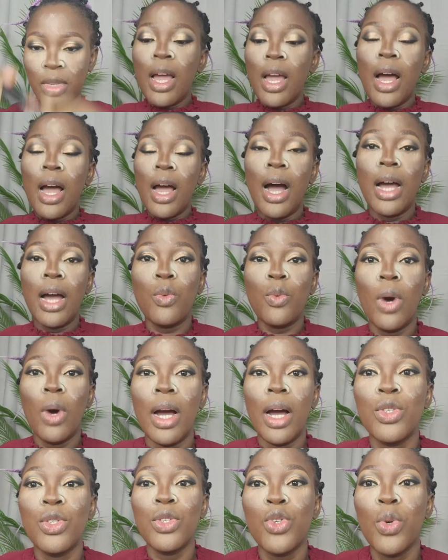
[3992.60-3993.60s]
And what
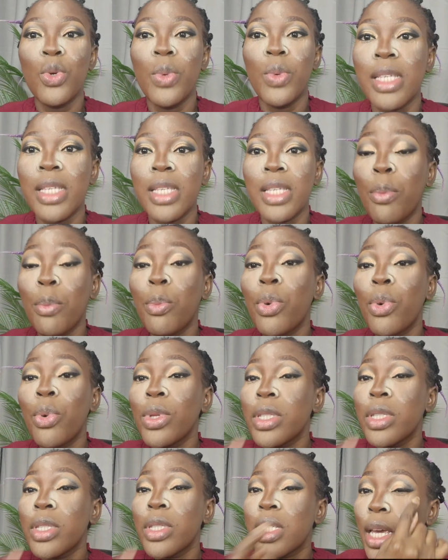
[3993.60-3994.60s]
I do is I
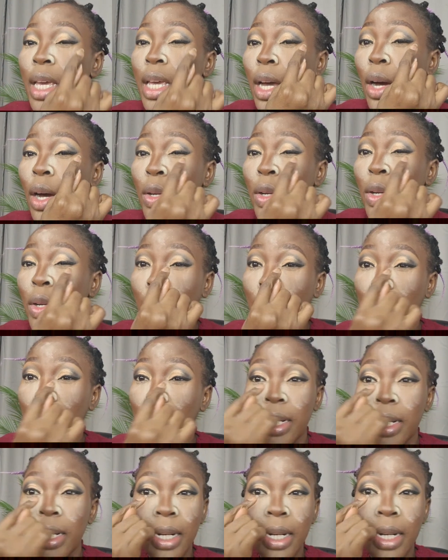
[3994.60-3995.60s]
put it on that
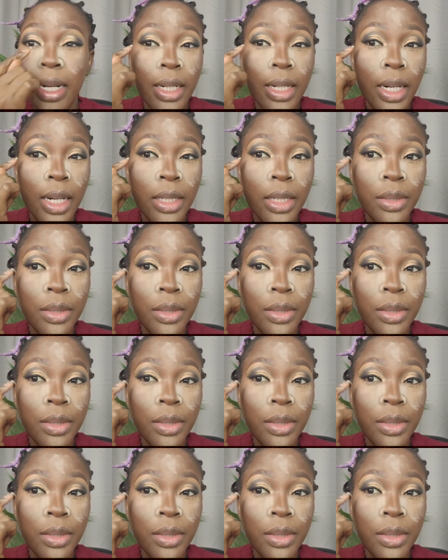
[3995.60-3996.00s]
eyeliner.